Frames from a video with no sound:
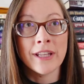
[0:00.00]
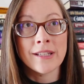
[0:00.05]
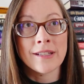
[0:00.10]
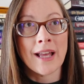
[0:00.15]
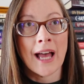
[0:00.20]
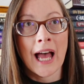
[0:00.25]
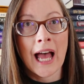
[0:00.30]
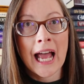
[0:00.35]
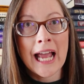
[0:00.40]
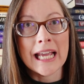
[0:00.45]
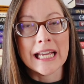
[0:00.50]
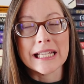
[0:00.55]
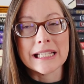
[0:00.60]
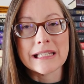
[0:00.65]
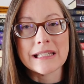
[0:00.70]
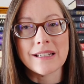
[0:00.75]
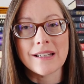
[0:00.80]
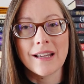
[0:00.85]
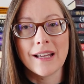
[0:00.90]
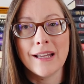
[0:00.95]
off this
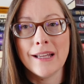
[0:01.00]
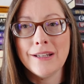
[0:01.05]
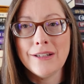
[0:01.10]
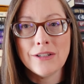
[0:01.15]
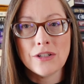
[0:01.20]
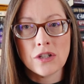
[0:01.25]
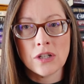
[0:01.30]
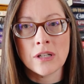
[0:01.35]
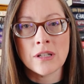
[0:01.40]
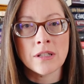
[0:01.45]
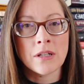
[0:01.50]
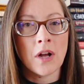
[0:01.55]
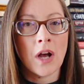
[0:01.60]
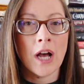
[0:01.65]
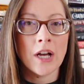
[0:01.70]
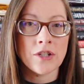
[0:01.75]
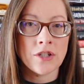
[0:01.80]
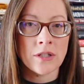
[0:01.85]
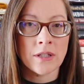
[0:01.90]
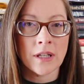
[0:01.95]
heist and she doesn't know
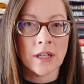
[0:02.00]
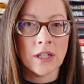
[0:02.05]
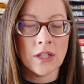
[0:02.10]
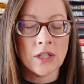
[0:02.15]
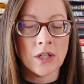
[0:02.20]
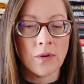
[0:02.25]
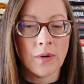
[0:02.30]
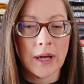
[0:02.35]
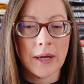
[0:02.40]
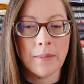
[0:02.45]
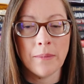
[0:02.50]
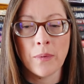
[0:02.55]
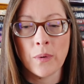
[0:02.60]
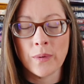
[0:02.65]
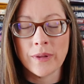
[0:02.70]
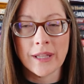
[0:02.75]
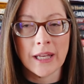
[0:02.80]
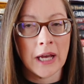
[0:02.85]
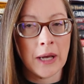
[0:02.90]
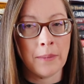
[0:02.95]
how she's gonna do it but
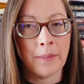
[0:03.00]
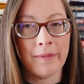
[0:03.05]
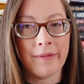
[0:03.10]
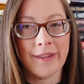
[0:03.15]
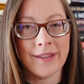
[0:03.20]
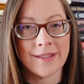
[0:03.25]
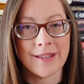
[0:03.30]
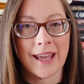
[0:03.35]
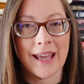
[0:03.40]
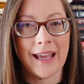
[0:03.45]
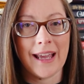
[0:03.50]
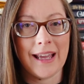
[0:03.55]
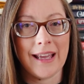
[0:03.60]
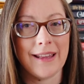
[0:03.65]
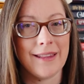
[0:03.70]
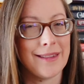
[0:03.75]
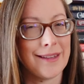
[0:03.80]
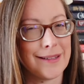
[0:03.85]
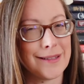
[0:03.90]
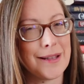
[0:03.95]
with the help of this
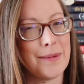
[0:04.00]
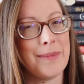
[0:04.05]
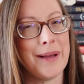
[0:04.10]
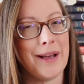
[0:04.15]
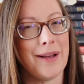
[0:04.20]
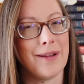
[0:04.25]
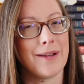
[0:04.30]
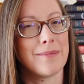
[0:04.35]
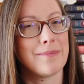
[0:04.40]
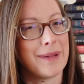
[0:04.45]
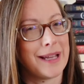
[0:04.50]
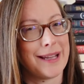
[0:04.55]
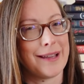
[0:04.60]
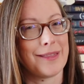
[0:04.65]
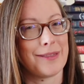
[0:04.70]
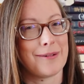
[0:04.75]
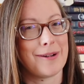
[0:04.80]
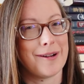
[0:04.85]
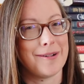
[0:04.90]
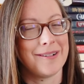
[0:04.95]
key they somehow
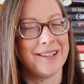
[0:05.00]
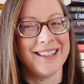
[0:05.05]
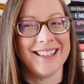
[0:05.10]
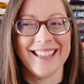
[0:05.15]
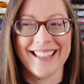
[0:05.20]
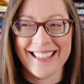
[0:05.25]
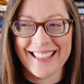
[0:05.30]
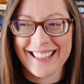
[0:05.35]
get through